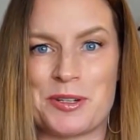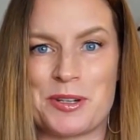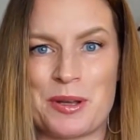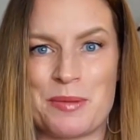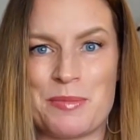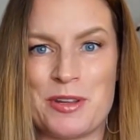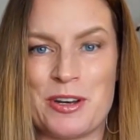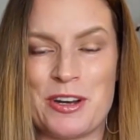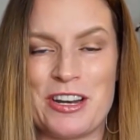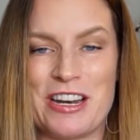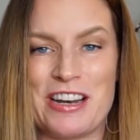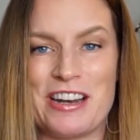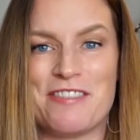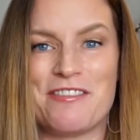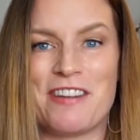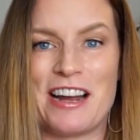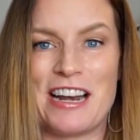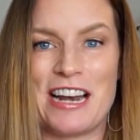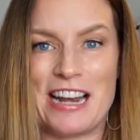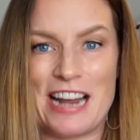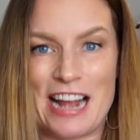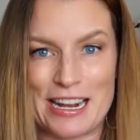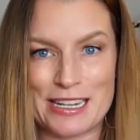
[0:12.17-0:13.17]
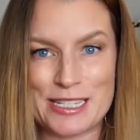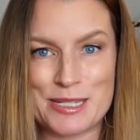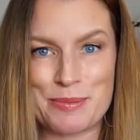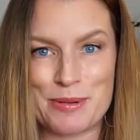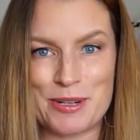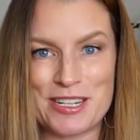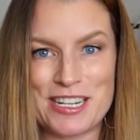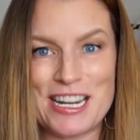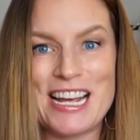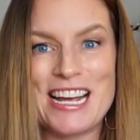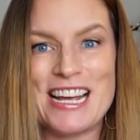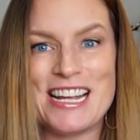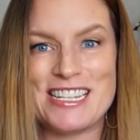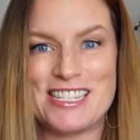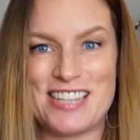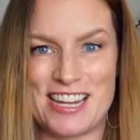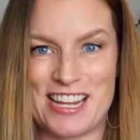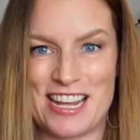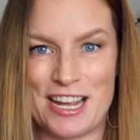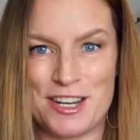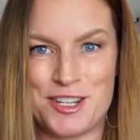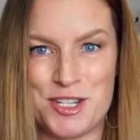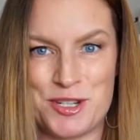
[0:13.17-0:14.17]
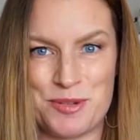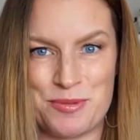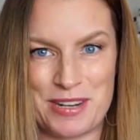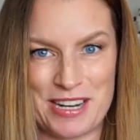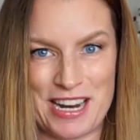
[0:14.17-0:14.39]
community to find an expert to get you an